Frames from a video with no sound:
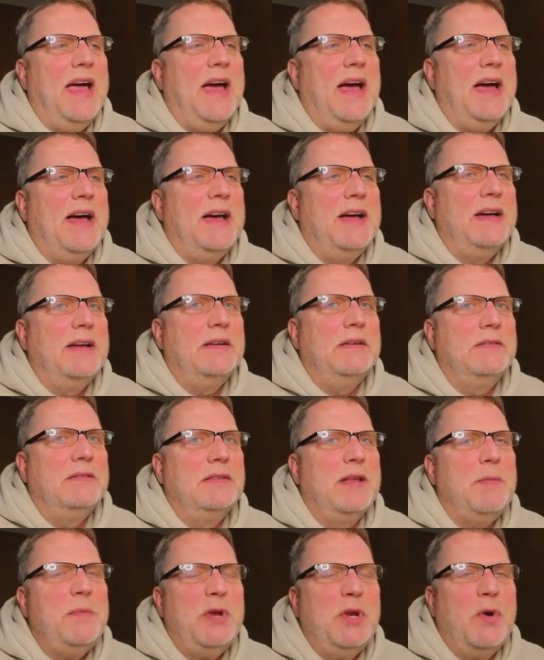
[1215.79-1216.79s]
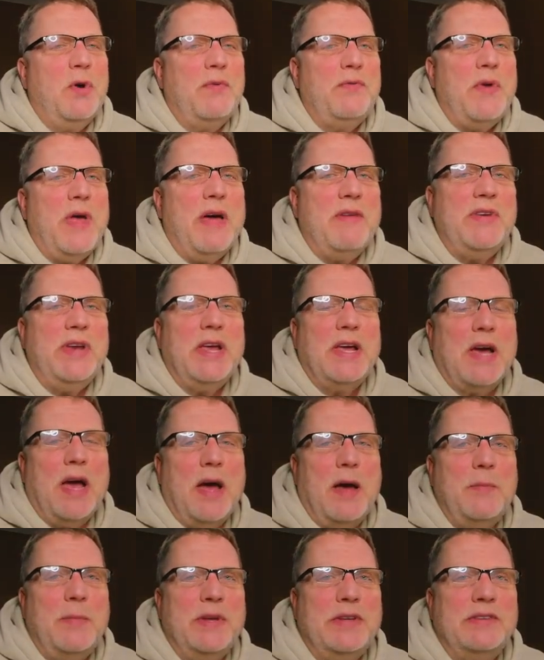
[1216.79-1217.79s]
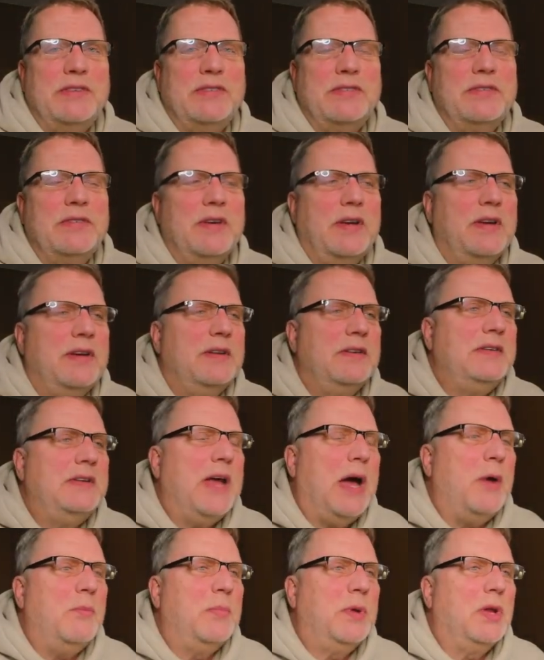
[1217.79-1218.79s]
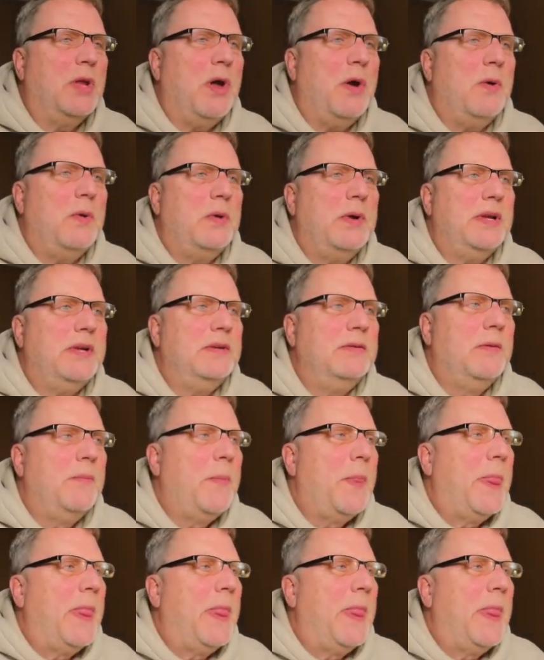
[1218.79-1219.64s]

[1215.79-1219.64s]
Let me know if you have any comments down below, and